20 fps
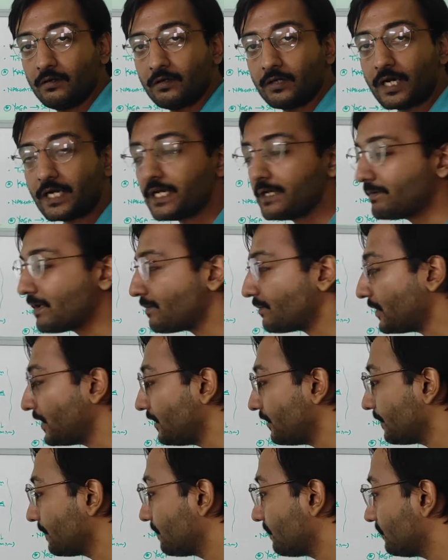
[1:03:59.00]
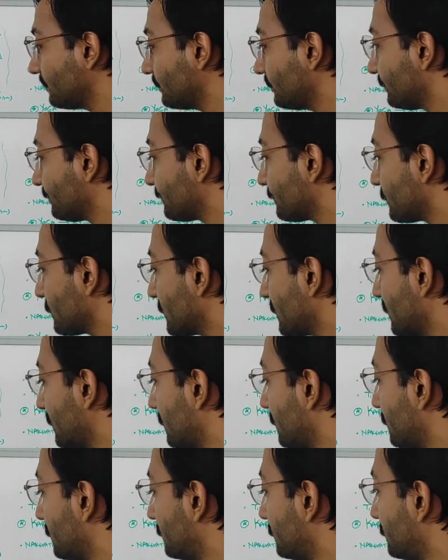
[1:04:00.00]
Getting my point?
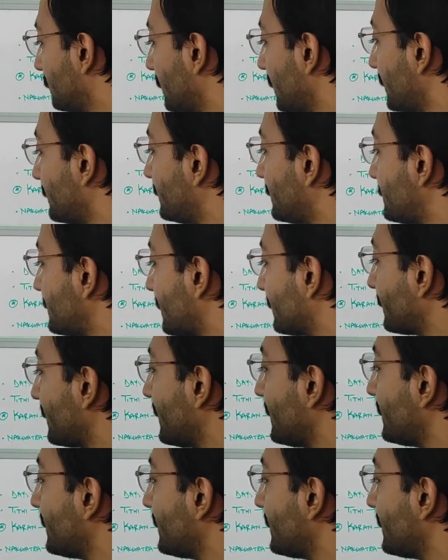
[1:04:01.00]
And these are the